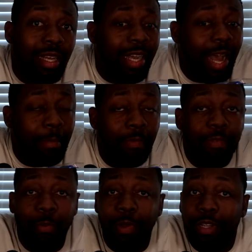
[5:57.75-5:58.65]
cop them
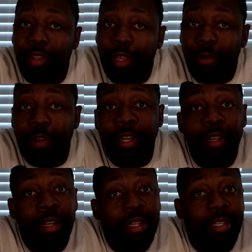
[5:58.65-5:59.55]
for 130,
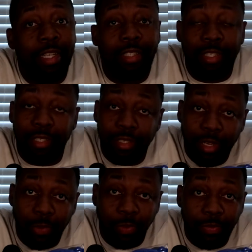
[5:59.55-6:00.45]
they to your
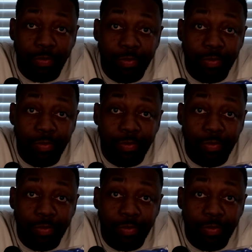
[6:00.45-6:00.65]
door.